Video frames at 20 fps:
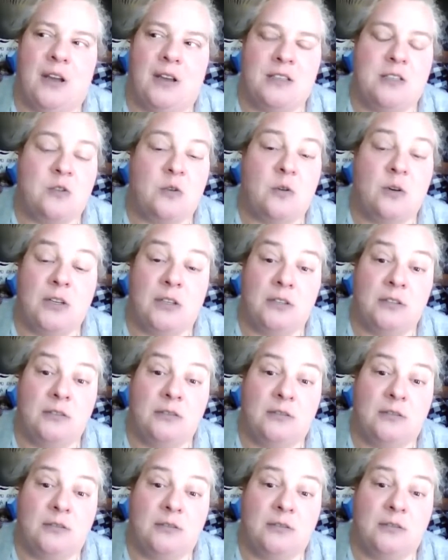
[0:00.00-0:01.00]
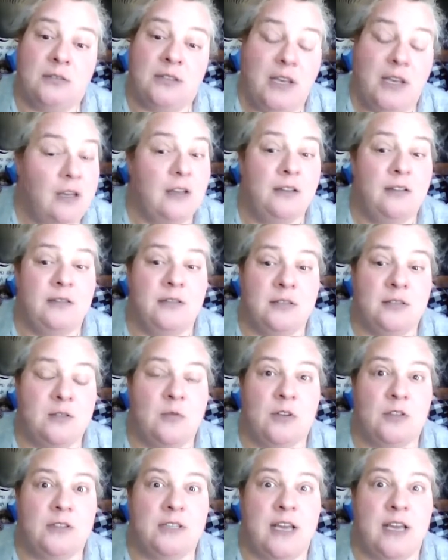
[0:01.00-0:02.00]
squirrel. Yeah,
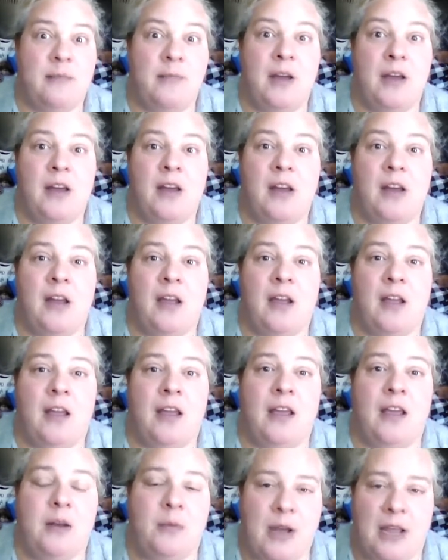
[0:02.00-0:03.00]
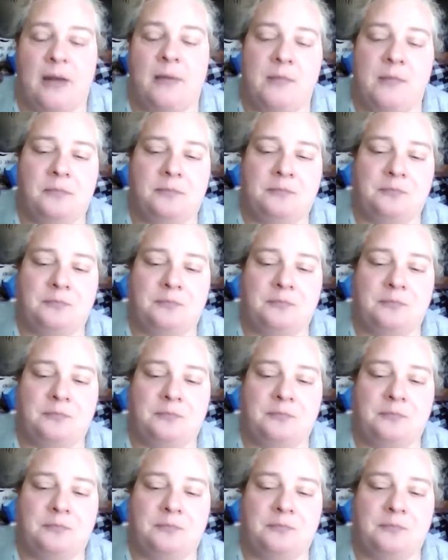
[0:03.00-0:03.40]
squirrel time. Anyway,